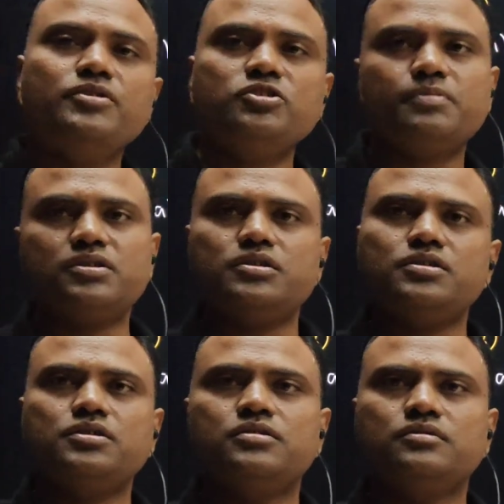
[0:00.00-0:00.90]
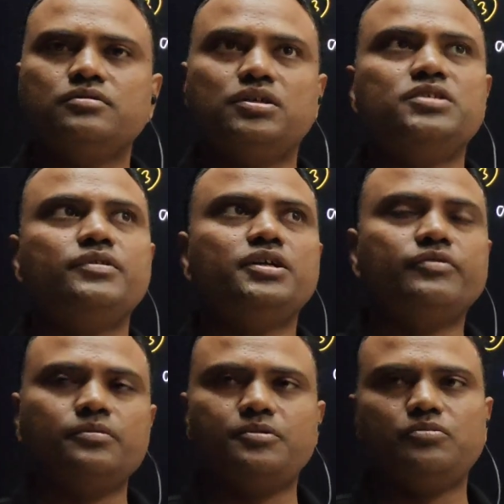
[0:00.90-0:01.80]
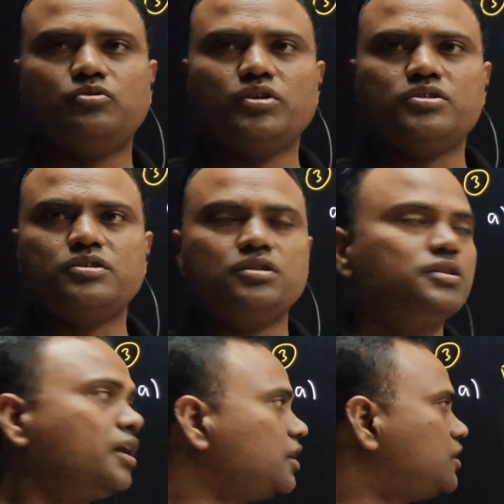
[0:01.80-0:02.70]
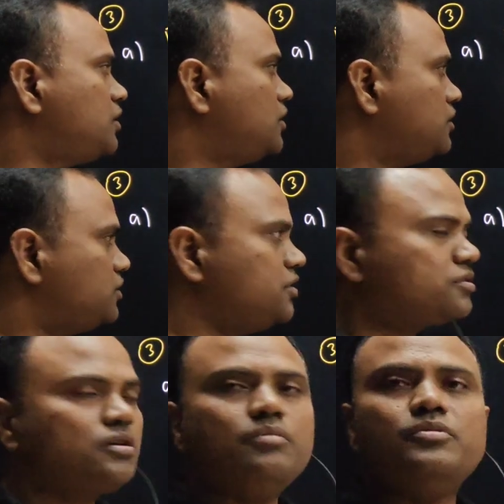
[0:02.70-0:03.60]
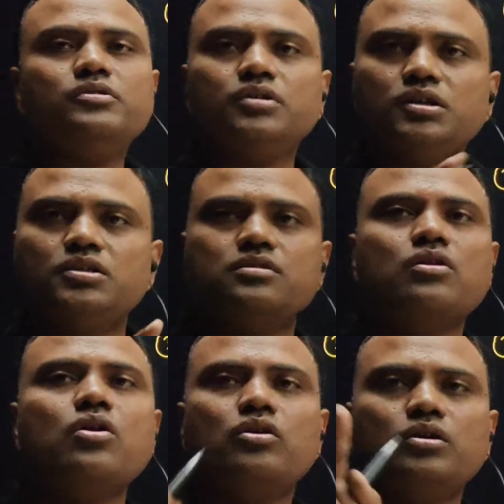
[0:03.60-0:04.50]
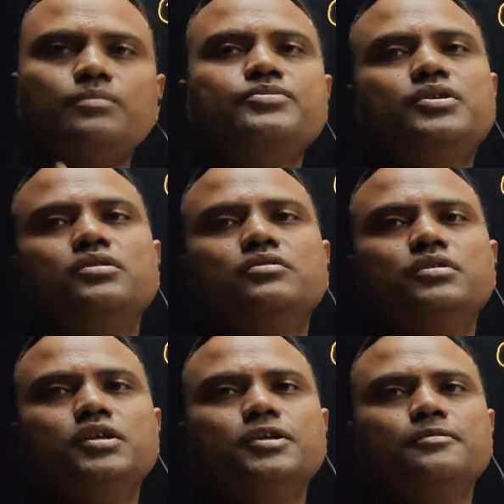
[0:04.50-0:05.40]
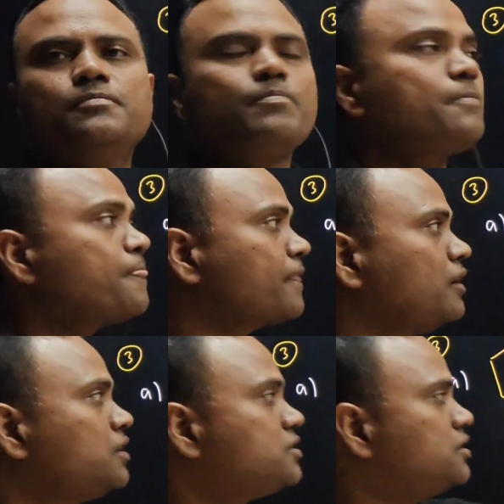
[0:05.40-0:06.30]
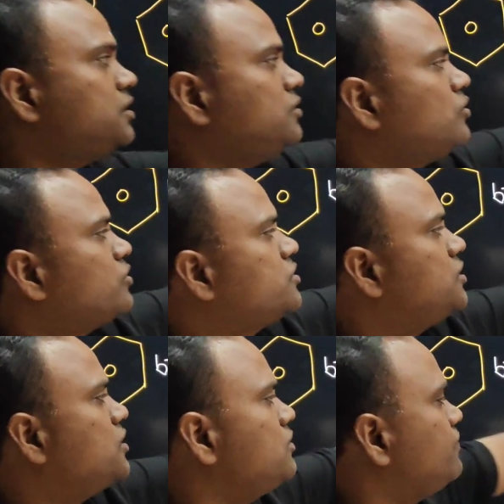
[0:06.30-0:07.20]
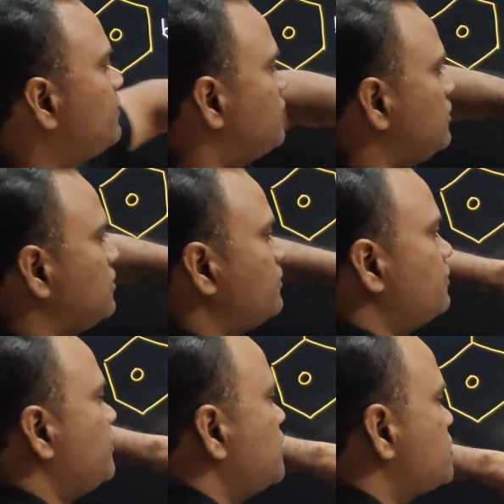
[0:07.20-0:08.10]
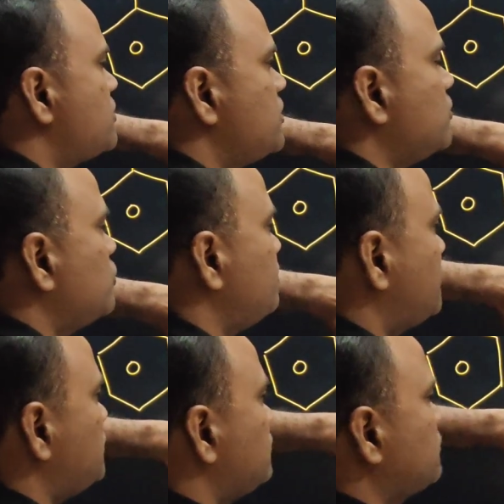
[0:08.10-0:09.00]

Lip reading: M is present, that's why it will be more acidic than this compound. That is wrong, absolutely. See the original functional group.